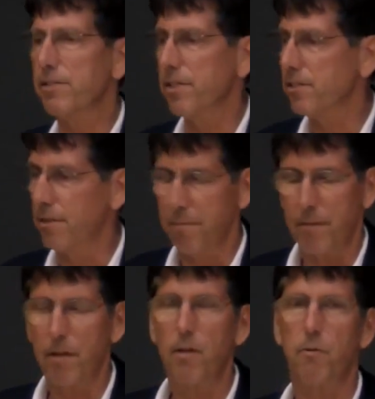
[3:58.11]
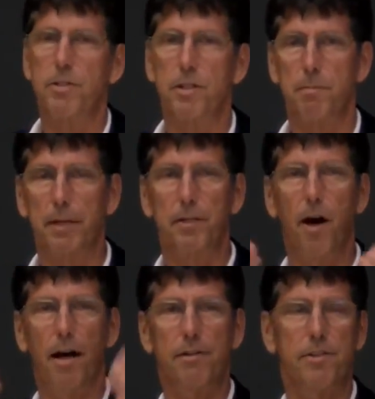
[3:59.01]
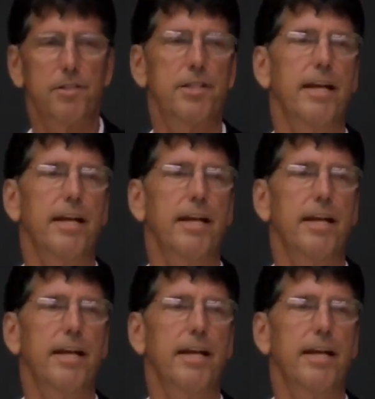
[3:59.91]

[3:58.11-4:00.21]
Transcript: system, which has been gone since